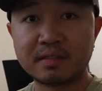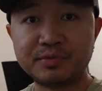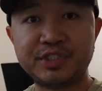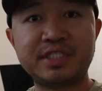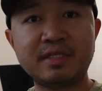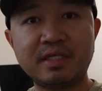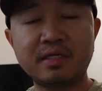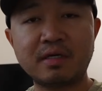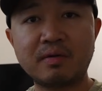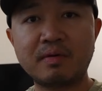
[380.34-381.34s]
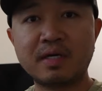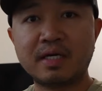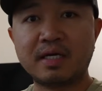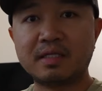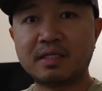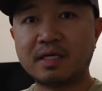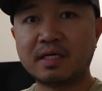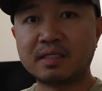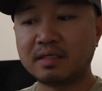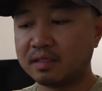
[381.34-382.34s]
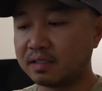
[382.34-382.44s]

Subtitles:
GT Neo, and then